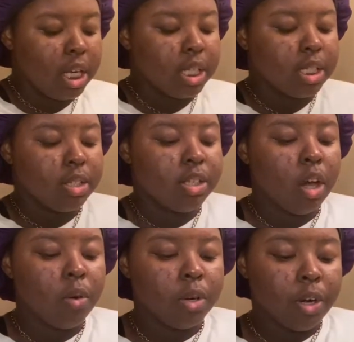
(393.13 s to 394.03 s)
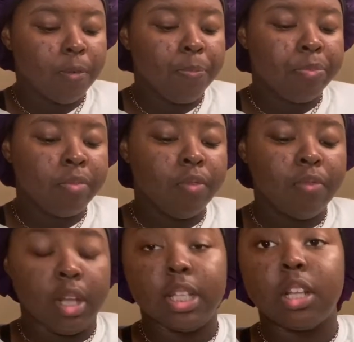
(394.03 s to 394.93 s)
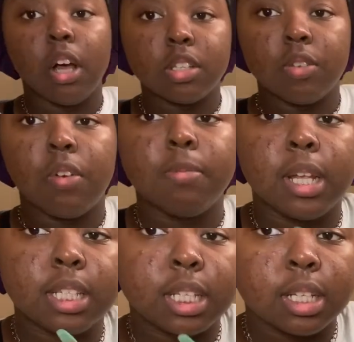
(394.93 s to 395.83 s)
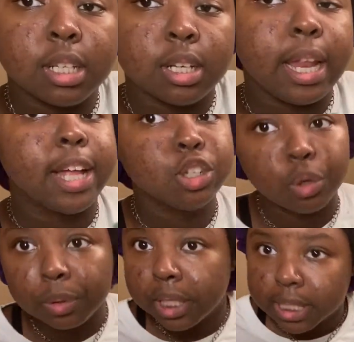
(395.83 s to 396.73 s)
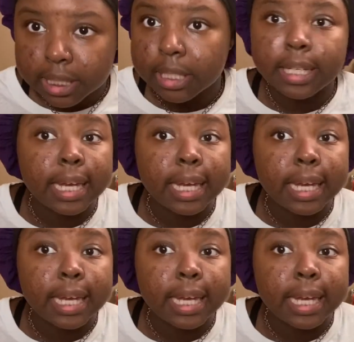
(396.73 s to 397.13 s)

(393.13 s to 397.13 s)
is the toner. It's also from Naturalessa.